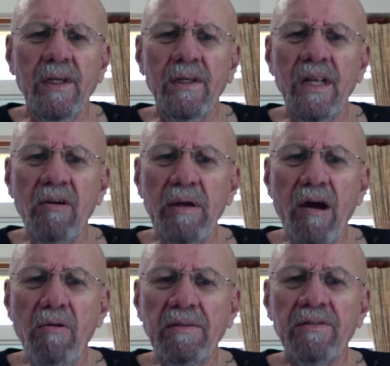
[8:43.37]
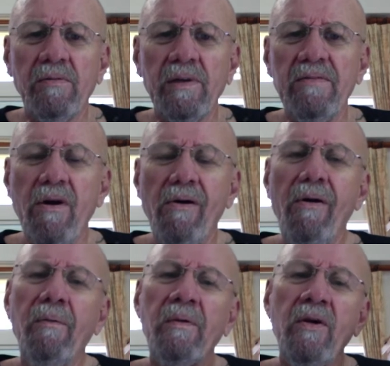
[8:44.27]
Now we
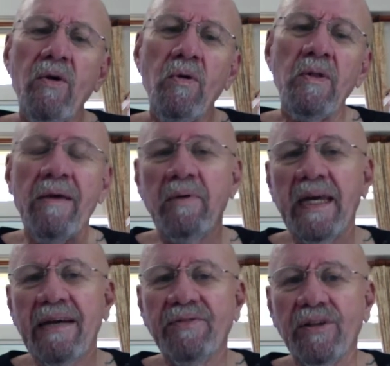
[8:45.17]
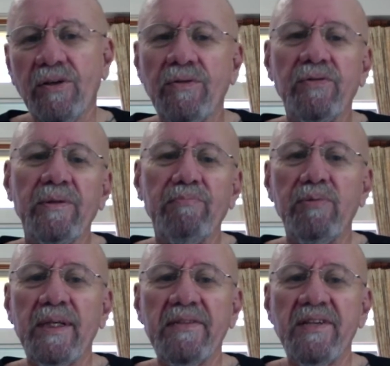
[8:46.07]
all know that we have to go through a
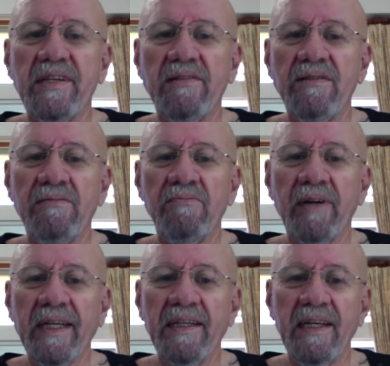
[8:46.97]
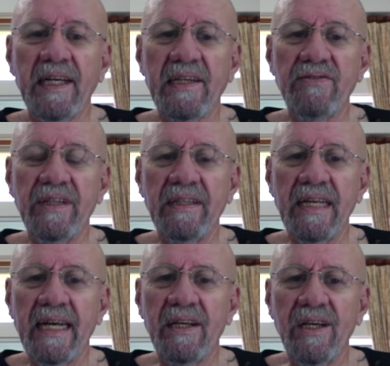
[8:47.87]
process of recognizing
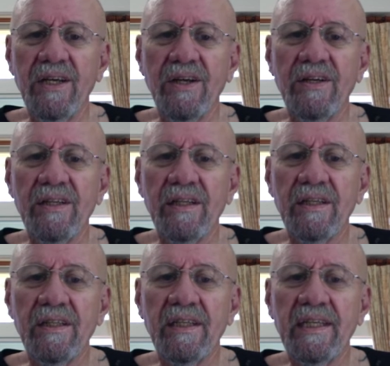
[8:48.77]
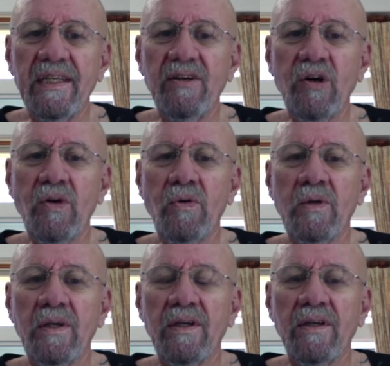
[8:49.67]
that the ego,
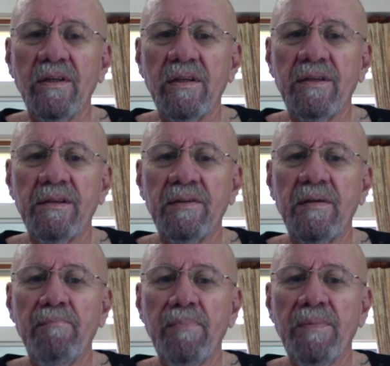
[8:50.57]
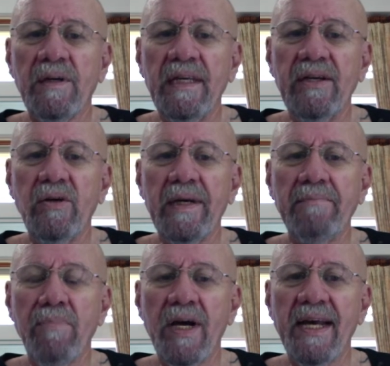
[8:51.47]
the egoic
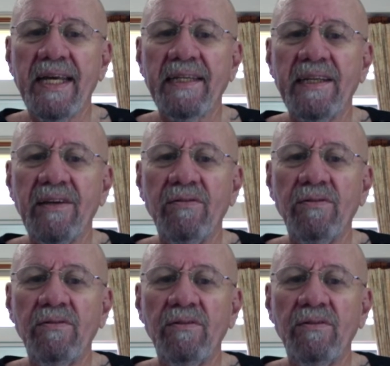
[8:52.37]
mind is